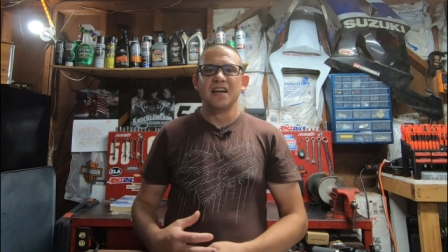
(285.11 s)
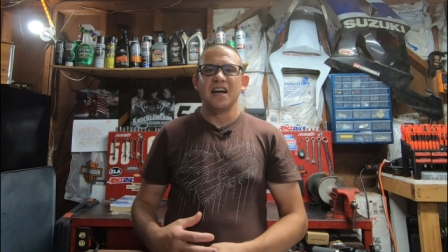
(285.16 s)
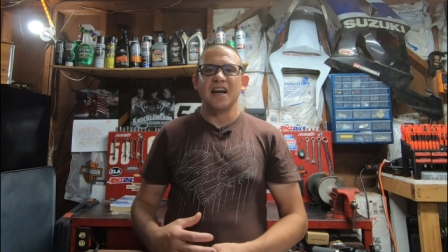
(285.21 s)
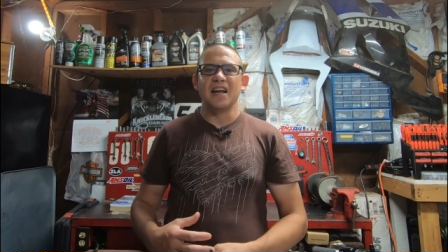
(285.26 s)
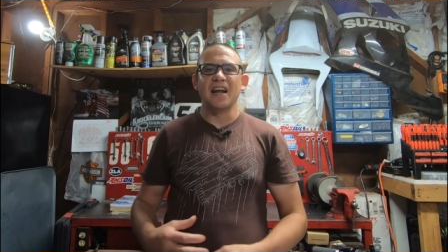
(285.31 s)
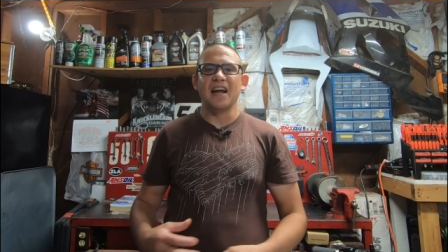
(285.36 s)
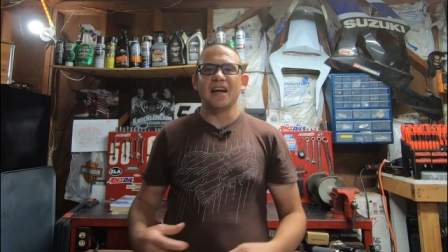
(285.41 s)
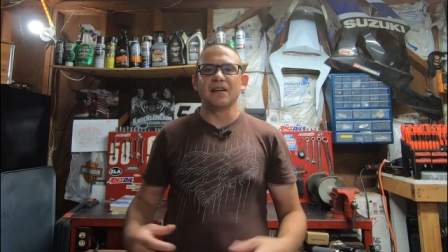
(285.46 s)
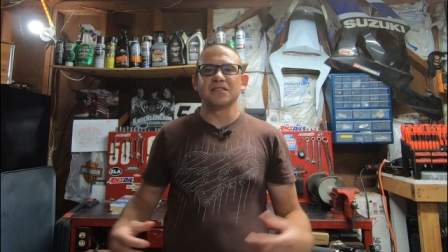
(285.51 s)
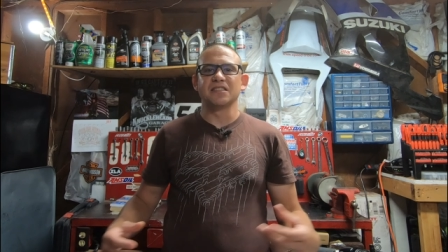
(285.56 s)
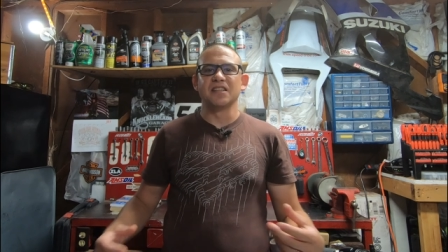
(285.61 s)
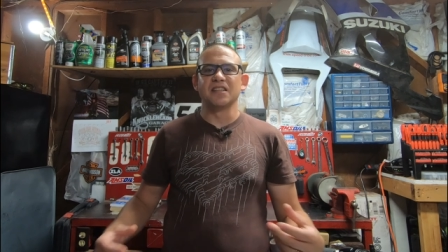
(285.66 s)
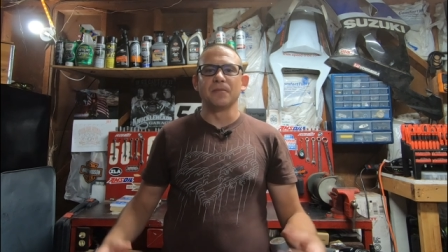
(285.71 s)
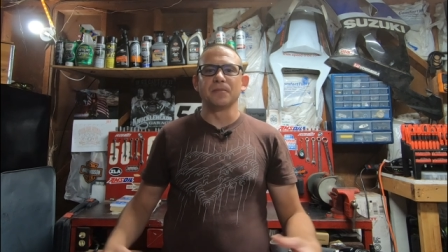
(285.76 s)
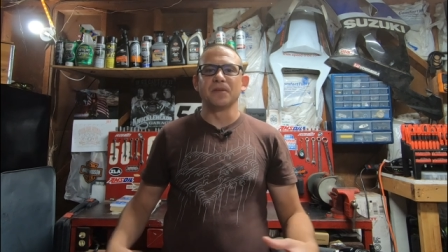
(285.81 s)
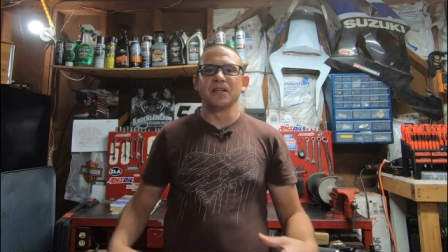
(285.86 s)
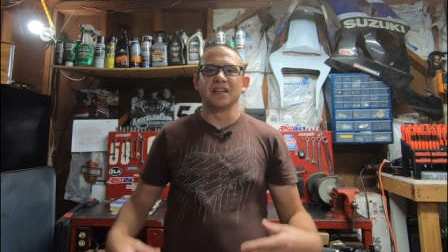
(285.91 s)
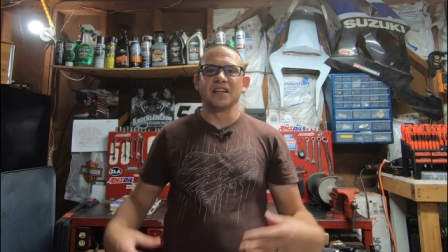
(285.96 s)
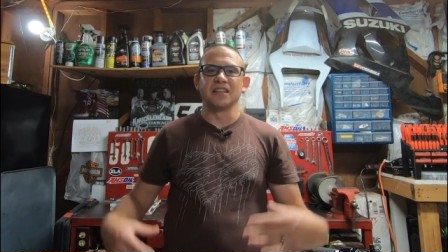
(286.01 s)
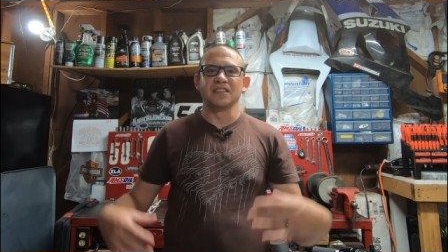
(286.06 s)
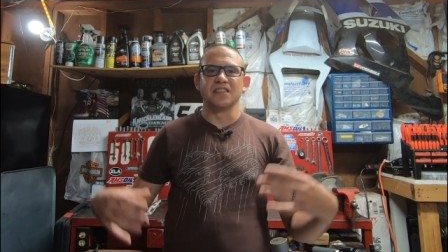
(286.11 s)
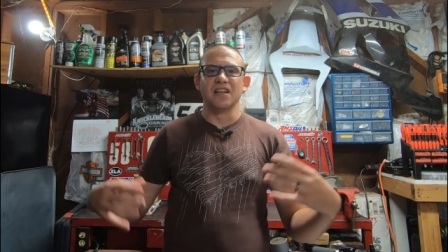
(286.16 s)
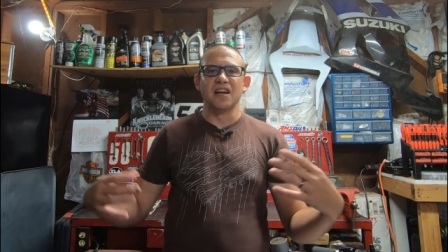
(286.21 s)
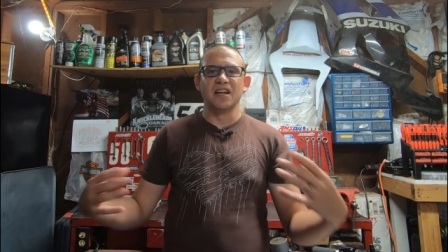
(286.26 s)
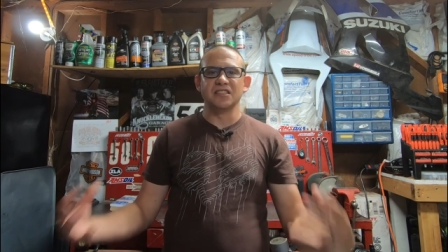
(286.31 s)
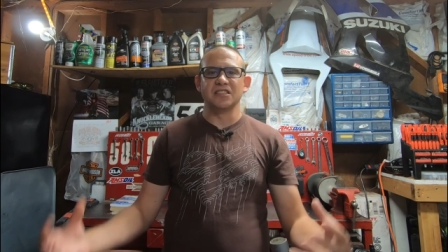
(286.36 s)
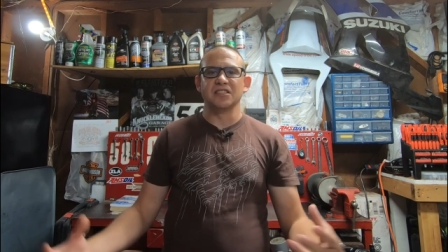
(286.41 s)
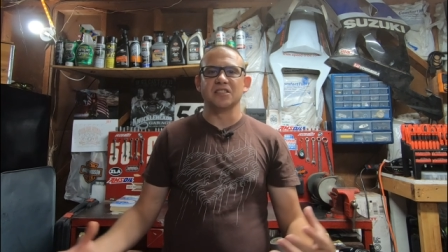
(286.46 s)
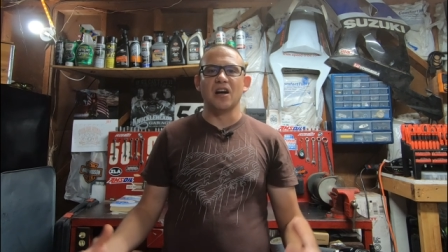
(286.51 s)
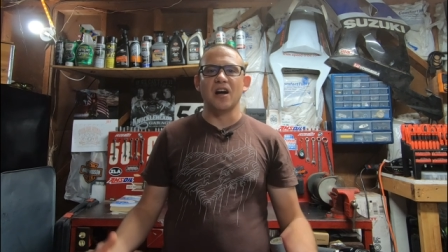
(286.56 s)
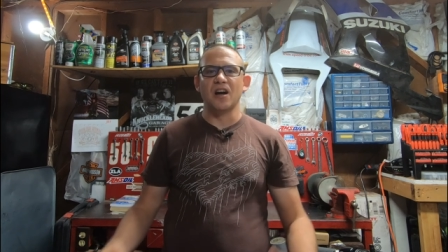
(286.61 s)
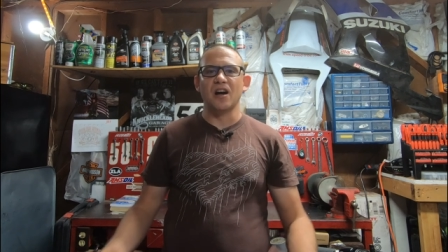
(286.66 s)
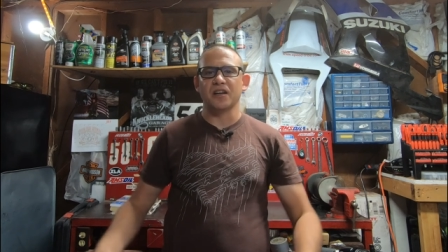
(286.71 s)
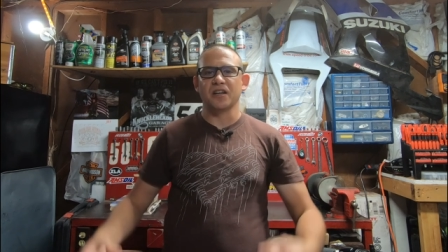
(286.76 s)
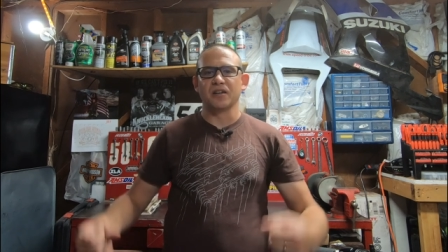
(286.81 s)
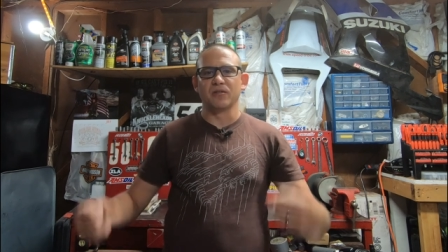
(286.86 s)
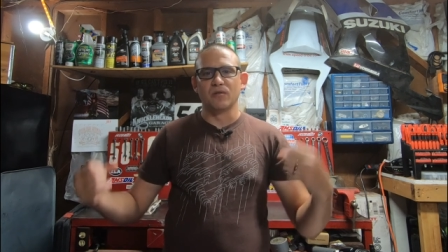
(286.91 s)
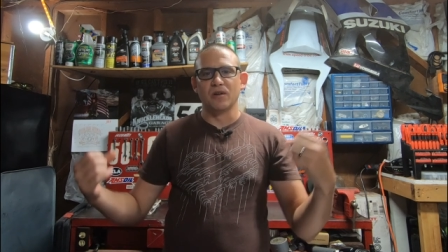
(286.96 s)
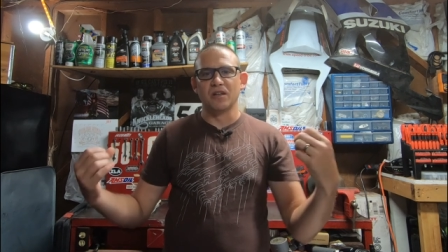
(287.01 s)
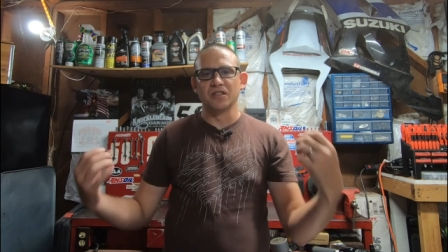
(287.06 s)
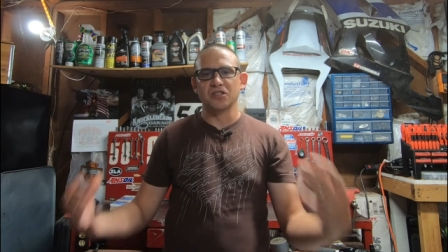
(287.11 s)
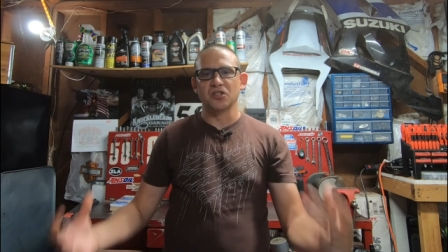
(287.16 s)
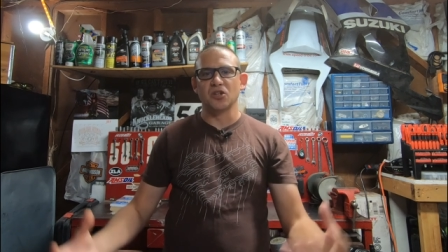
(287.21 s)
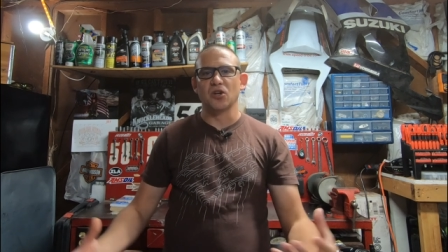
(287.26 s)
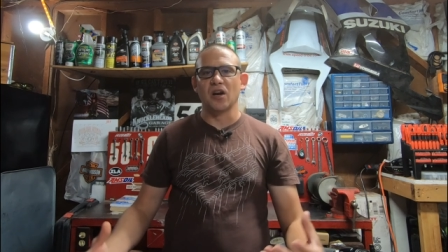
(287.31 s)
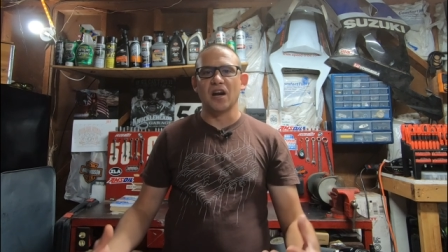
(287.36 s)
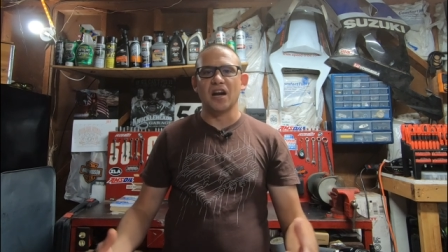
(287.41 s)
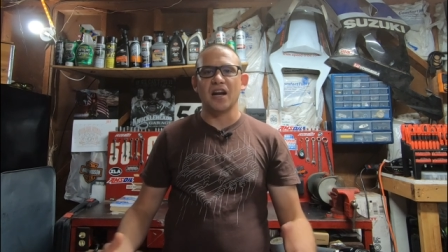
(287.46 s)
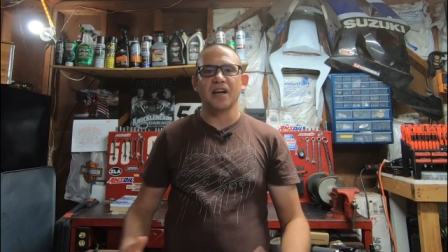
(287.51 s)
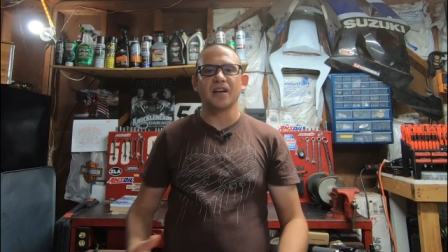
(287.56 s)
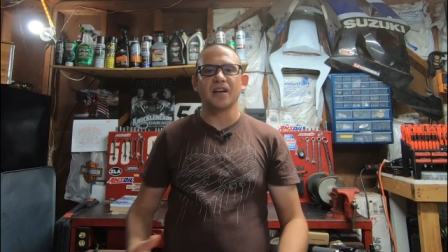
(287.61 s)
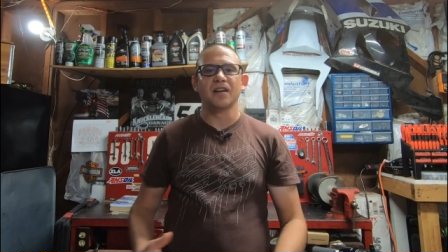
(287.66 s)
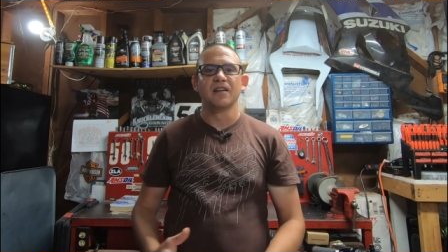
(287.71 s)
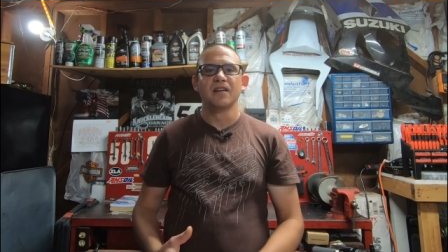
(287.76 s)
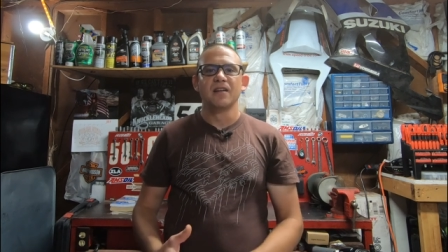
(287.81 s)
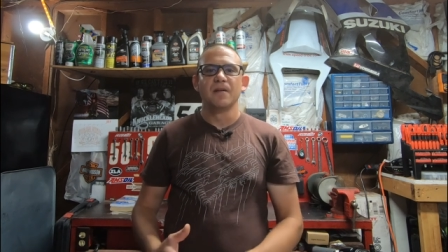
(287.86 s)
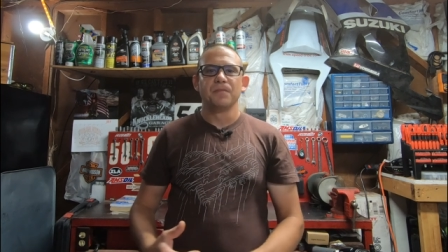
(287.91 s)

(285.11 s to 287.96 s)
and have something that's not stock and runs great,